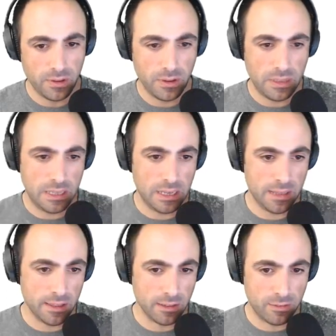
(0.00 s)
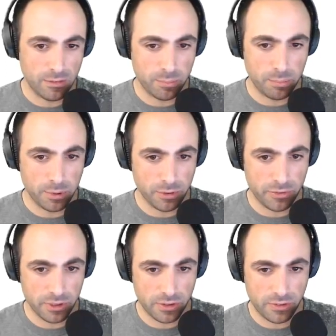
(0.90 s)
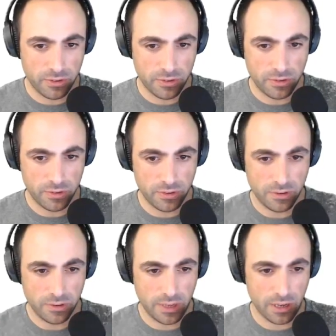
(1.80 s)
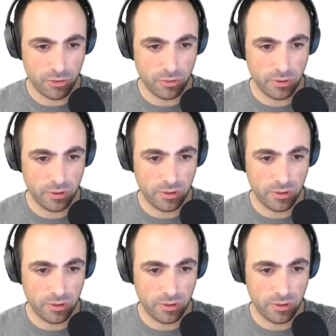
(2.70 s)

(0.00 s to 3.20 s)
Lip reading: Yeah, I think it's perfect, actually.